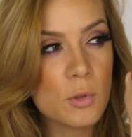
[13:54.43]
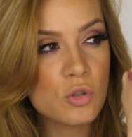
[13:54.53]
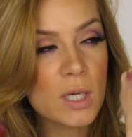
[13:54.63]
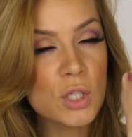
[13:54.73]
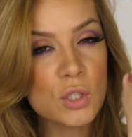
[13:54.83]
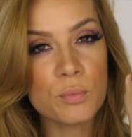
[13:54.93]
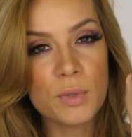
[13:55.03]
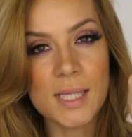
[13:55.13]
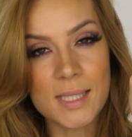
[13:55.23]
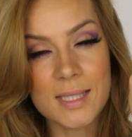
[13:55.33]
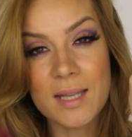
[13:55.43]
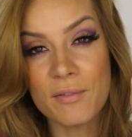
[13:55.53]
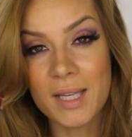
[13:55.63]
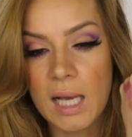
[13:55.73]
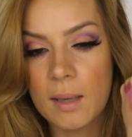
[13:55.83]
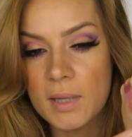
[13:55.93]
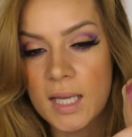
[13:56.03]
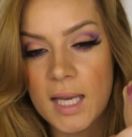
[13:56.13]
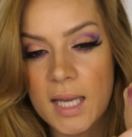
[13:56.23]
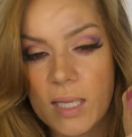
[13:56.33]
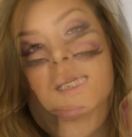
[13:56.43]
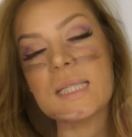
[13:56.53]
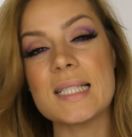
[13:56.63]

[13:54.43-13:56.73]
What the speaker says: Drugstore brands are definitely up their game.